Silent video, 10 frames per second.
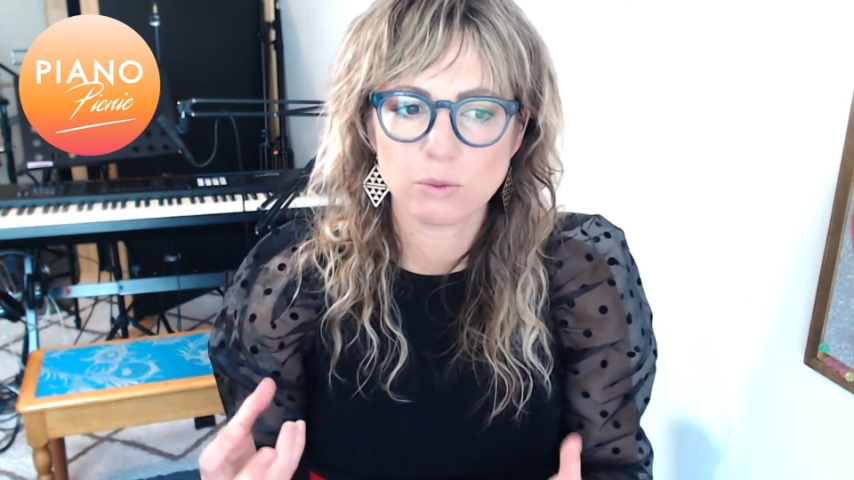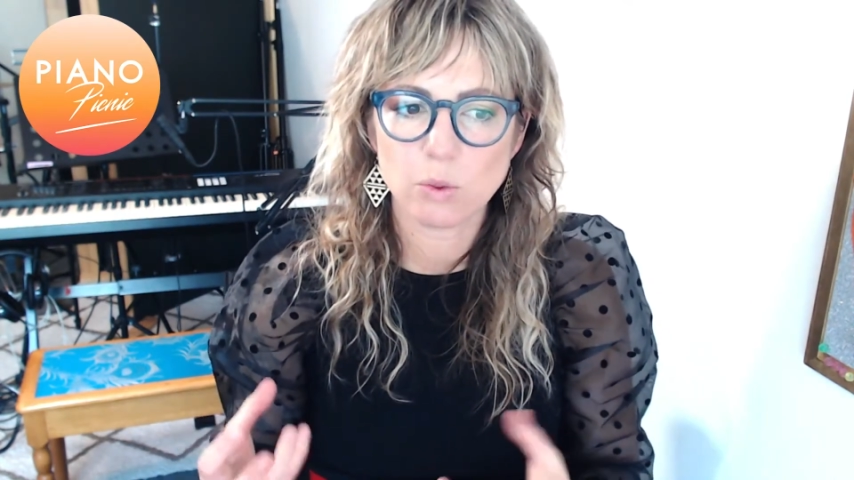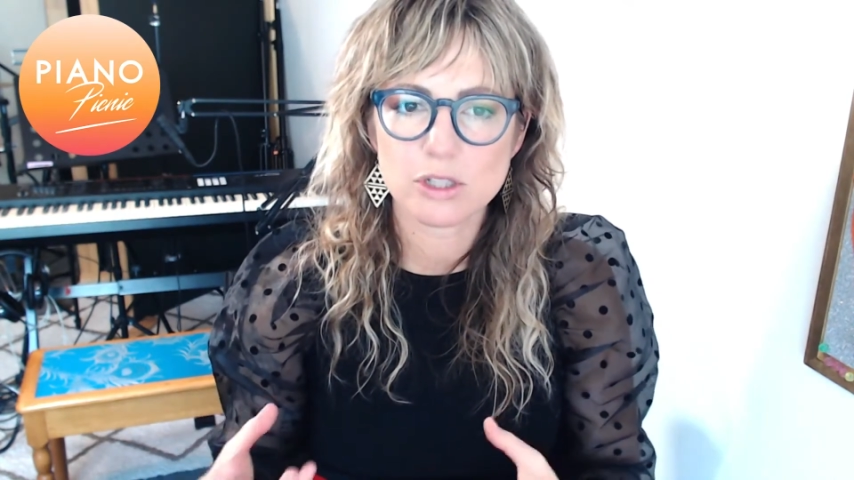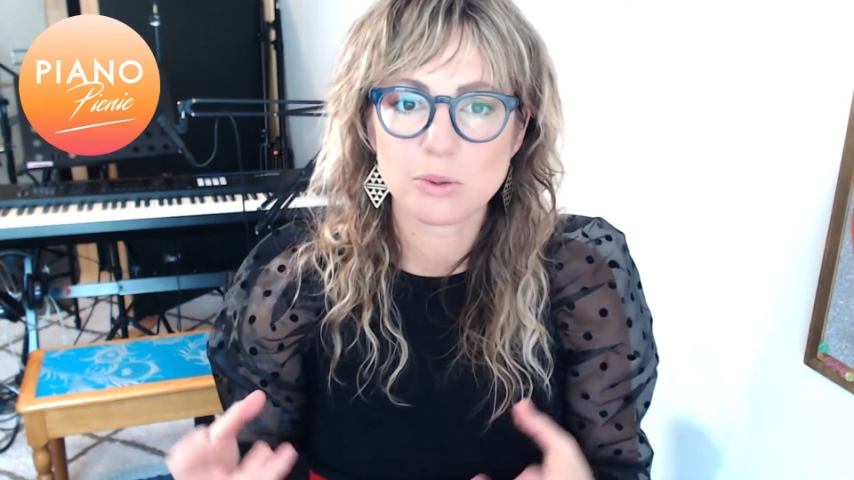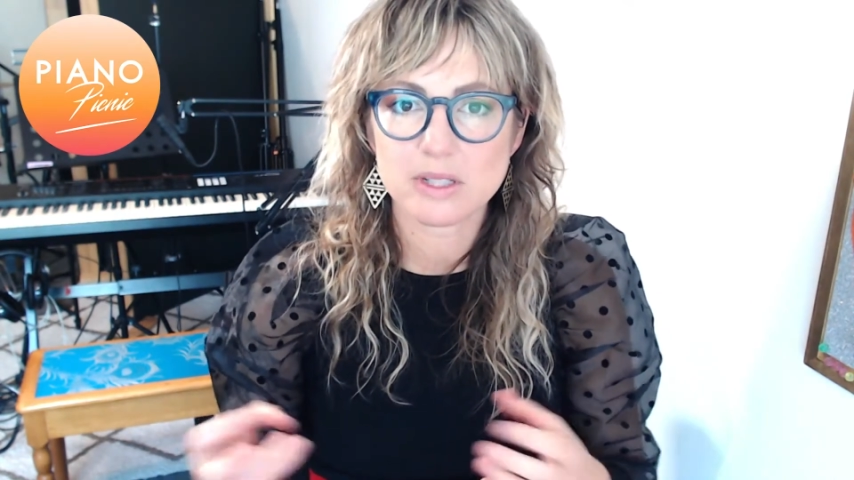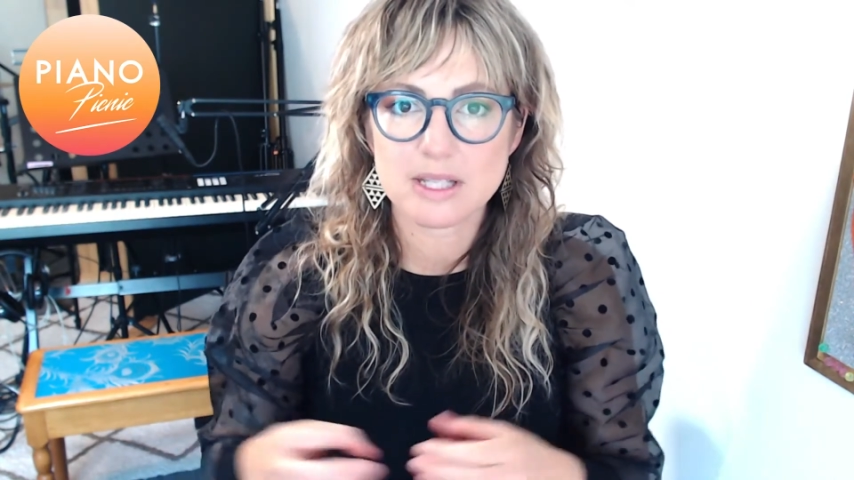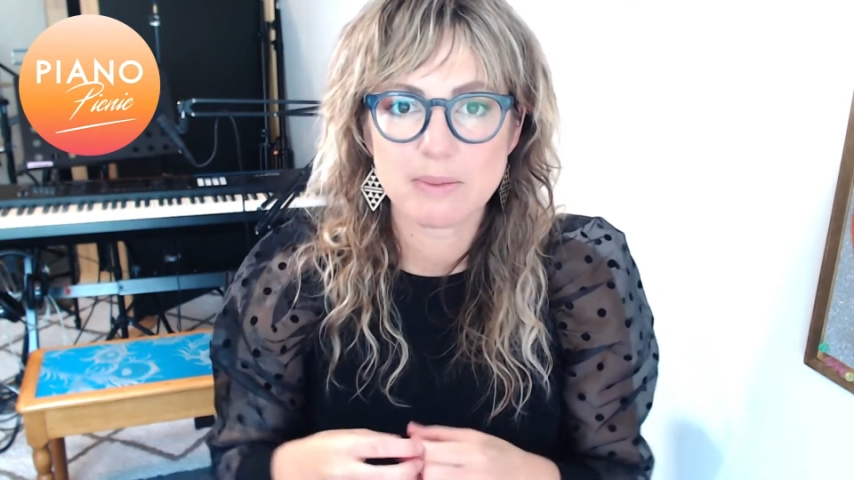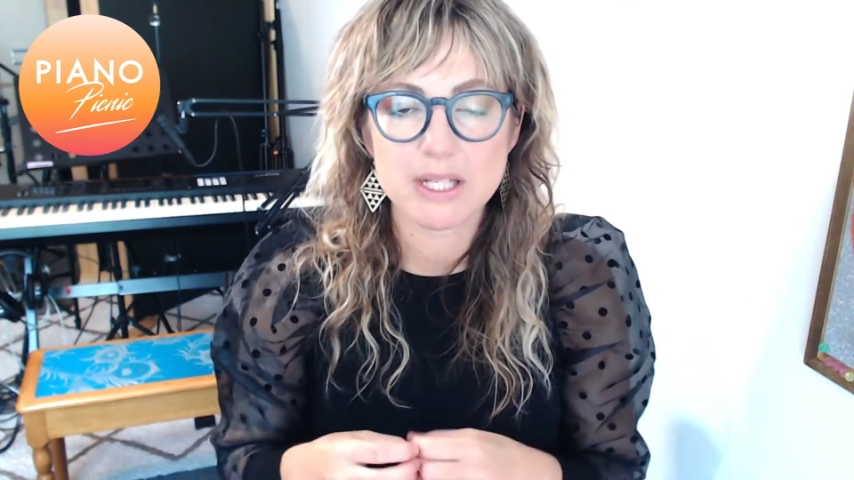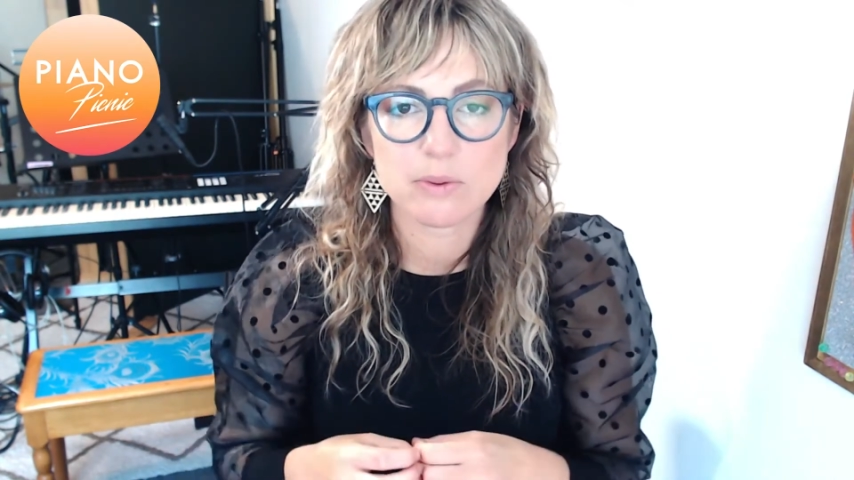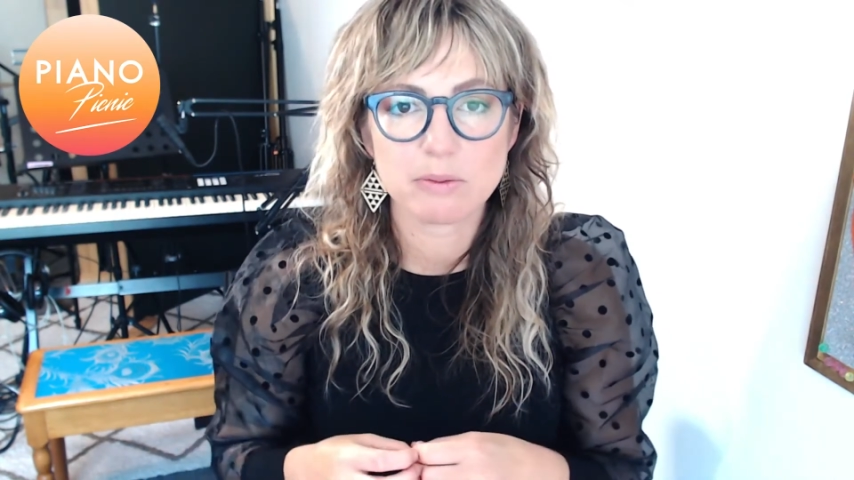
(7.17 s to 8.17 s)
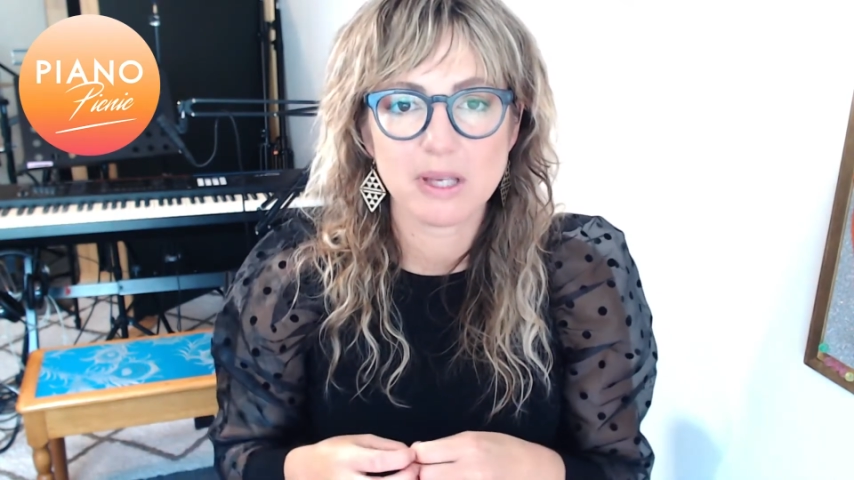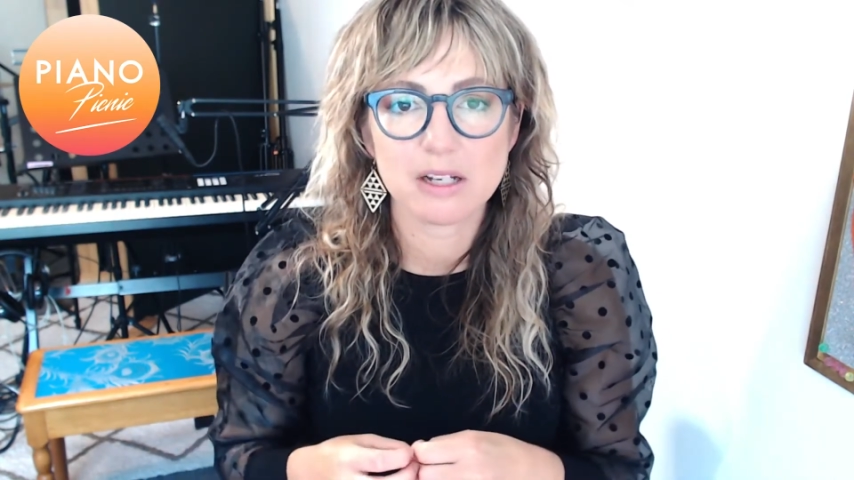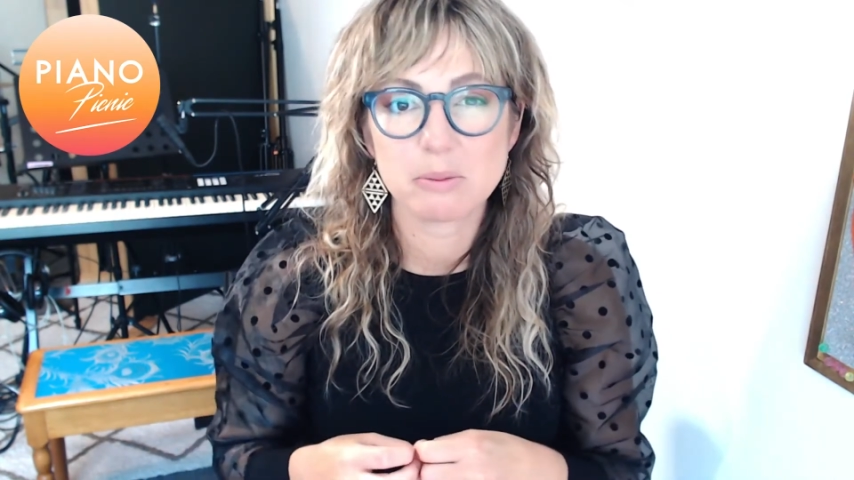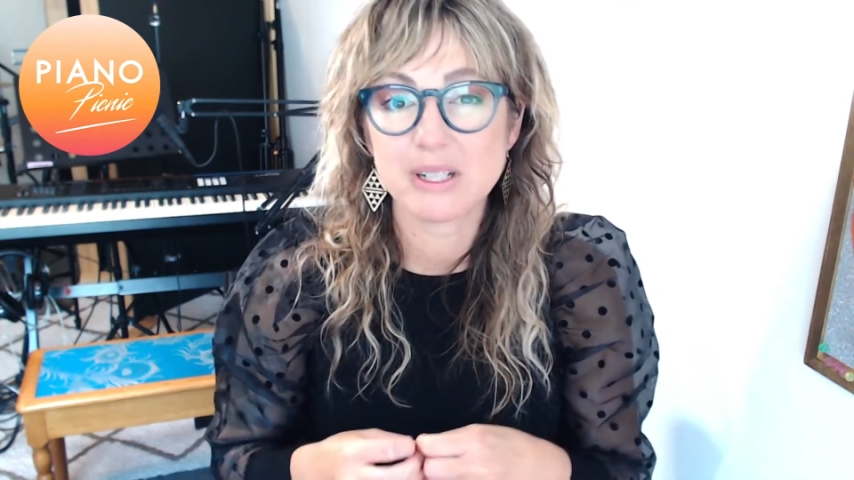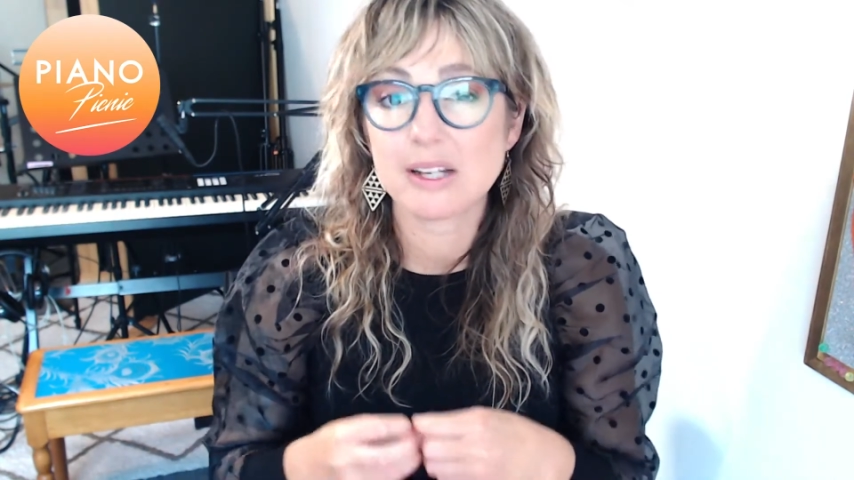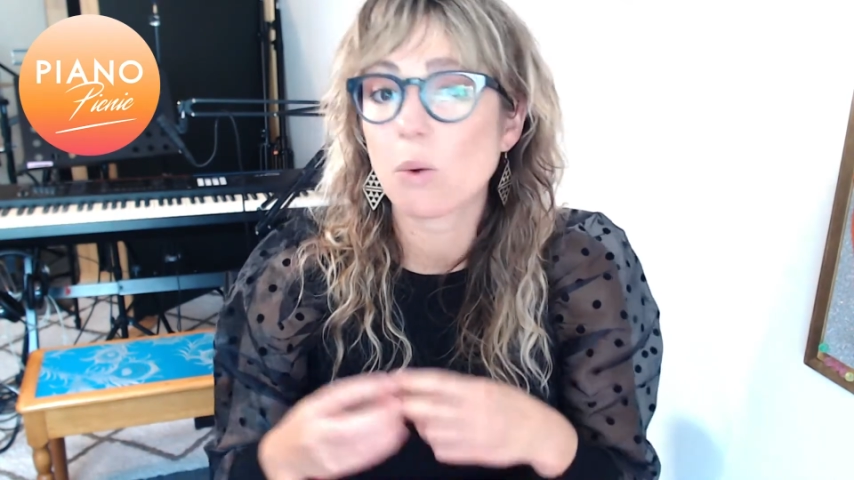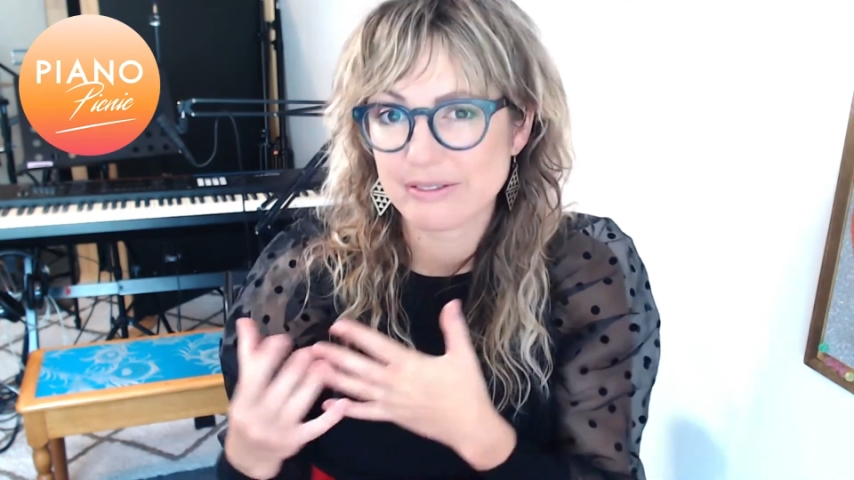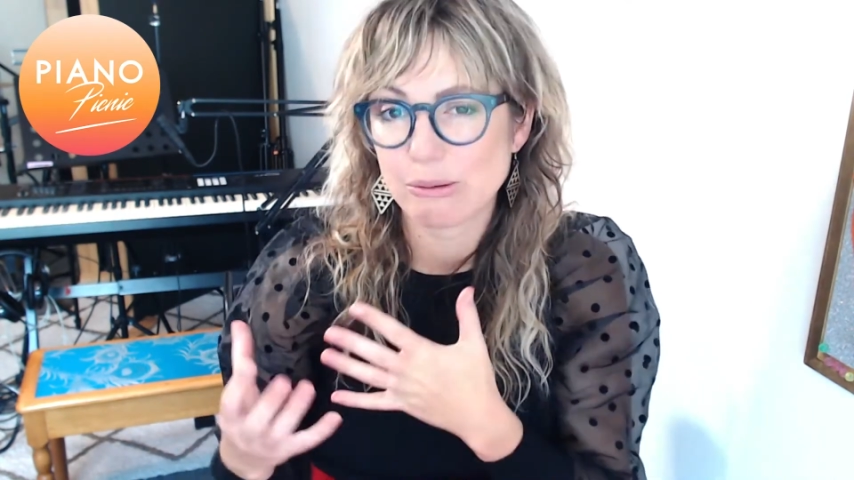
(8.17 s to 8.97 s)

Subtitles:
what to expect with Piano Picnic,